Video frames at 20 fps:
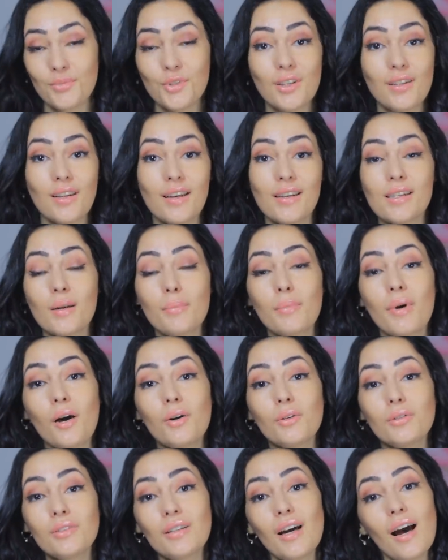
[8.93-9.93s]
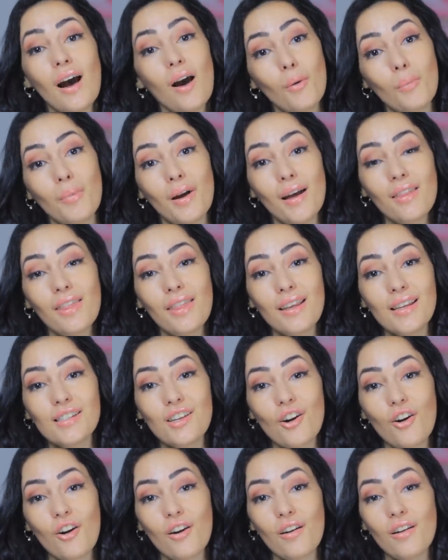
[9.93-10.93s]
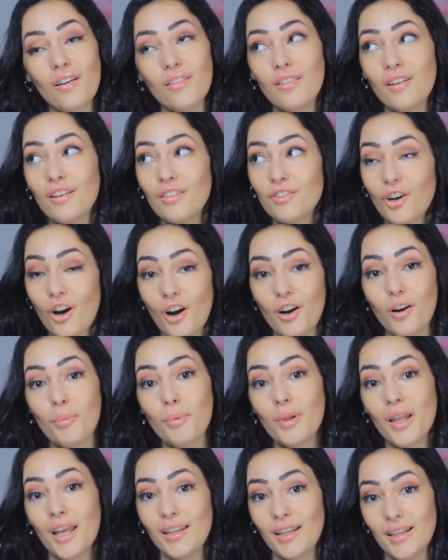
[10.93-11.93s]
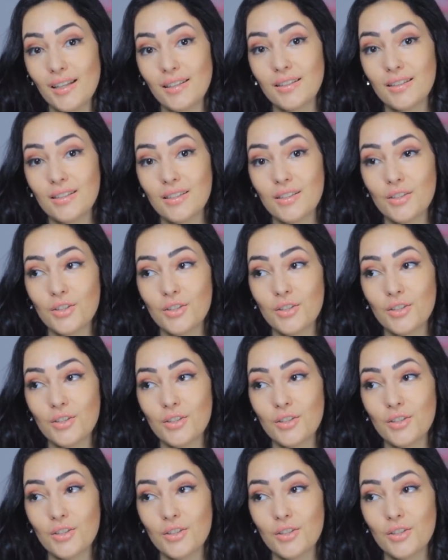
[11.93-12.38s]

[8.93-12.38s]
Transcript: Today is about how bad things are in the entire planet.